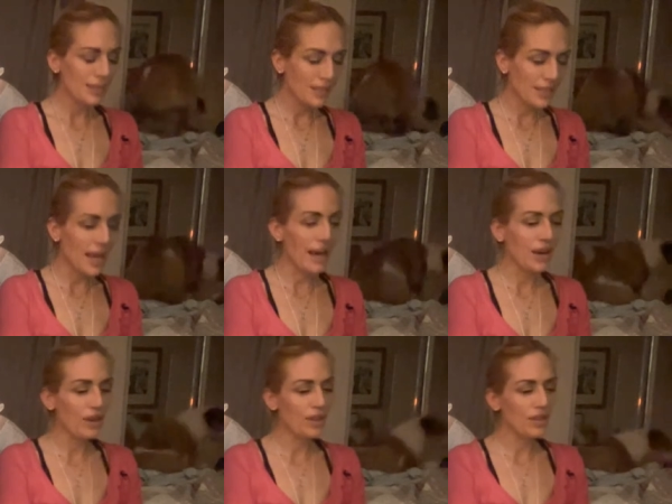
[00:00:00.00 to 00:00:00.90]

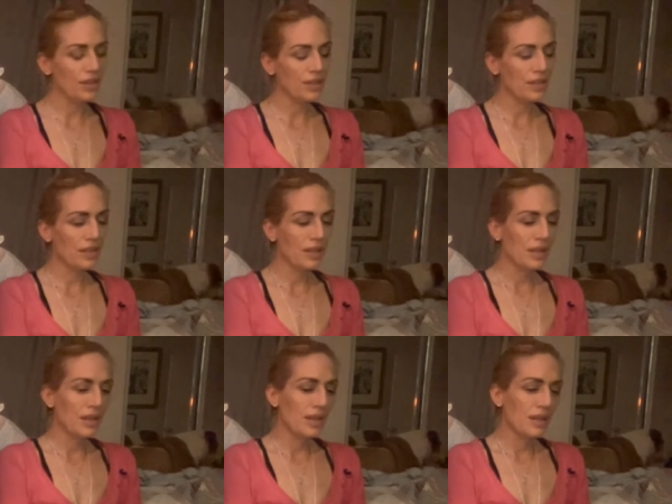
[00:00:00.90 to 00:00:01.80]
Dale,
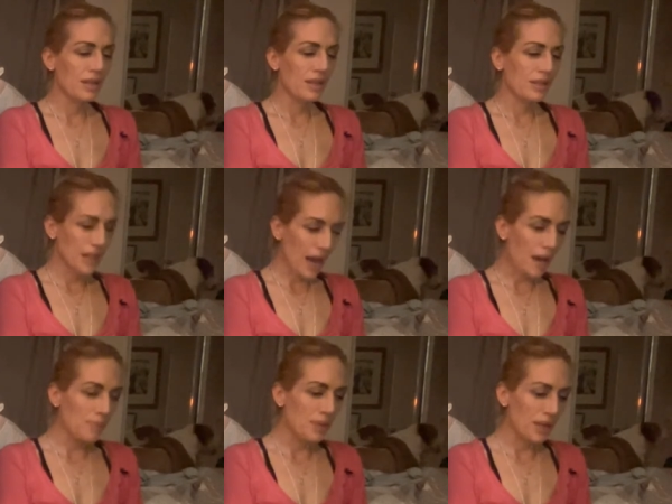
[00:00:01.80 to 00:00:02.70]

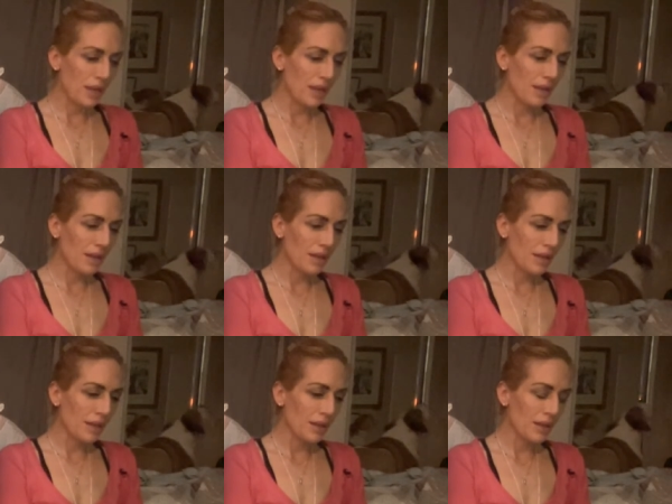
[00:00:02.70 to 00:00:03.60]
Dabney,
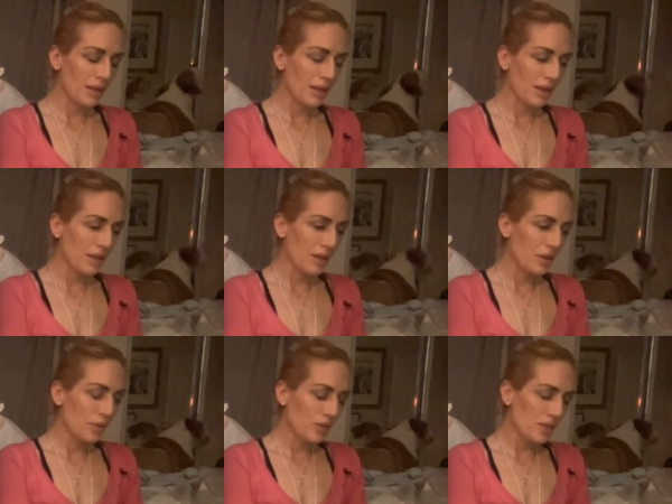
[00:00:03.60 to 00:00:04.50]

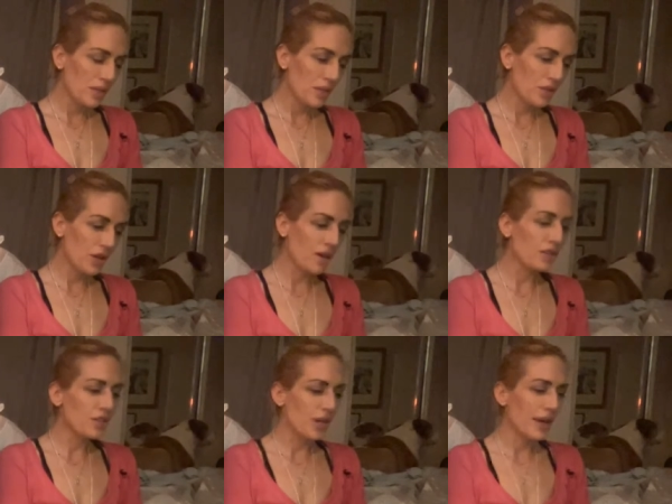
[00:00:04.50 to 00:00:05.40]
what is the other
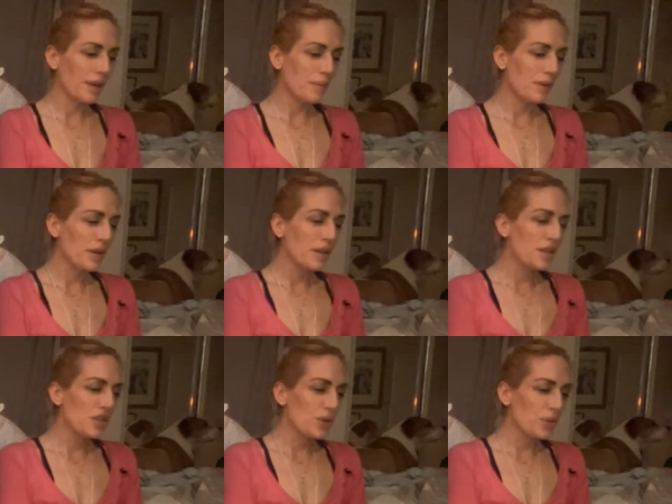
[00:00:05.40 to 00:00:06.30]
daughter's name?
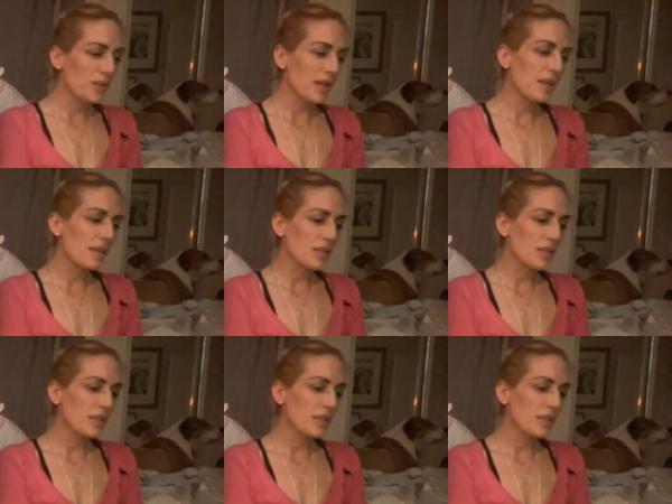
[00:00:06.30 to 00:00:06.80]
She was like who